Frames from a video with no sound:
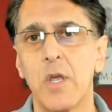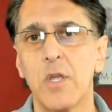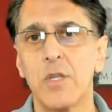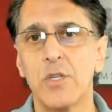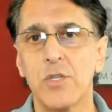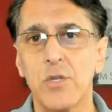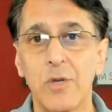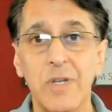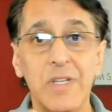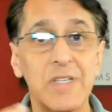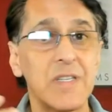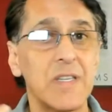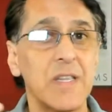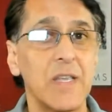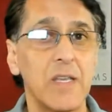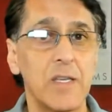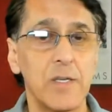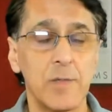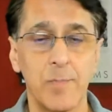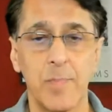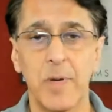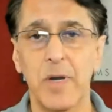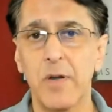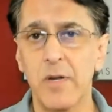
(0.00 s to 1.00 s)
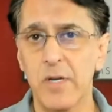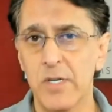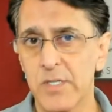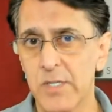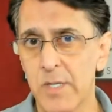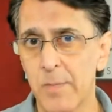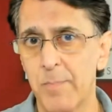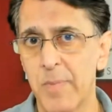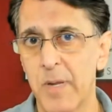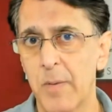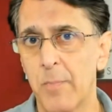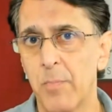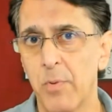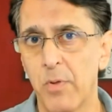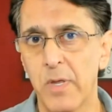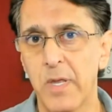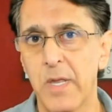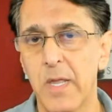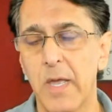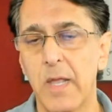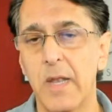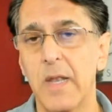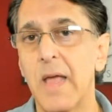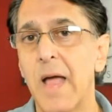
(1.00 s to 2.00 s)
So it's the experience that people
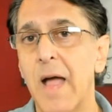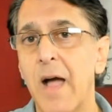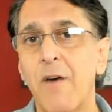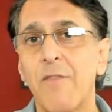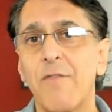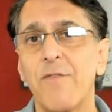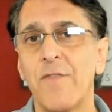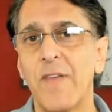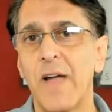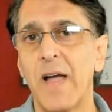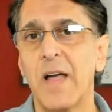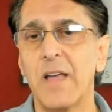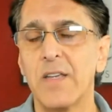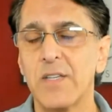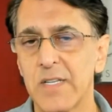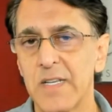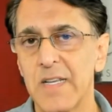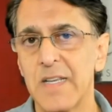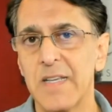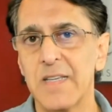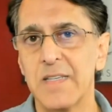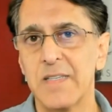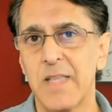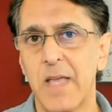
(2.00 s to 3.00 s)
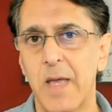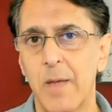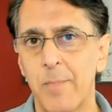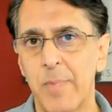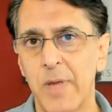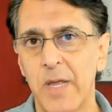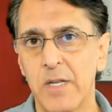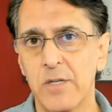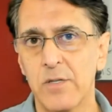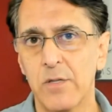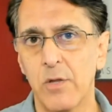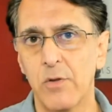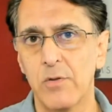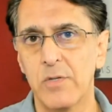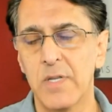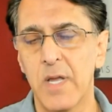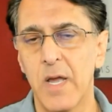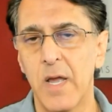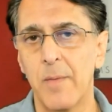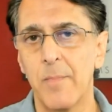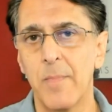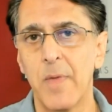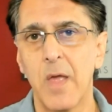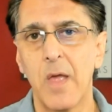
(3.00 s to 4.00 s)
get. How fast is that page load
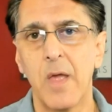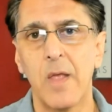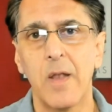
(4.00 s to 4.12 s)
time?